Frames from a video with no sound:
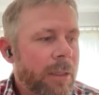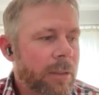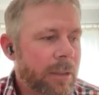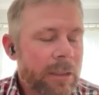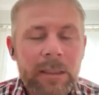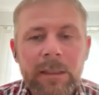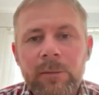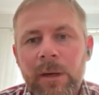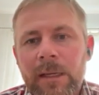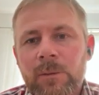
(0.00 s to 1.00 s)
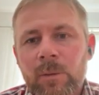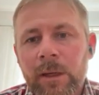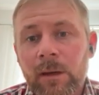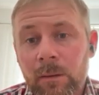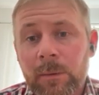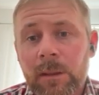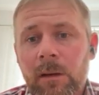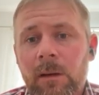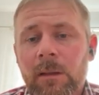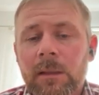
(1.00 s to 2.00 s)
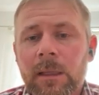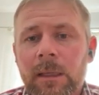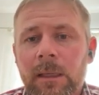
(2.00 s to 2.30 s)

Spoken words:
Better leading in the reins will help a lot.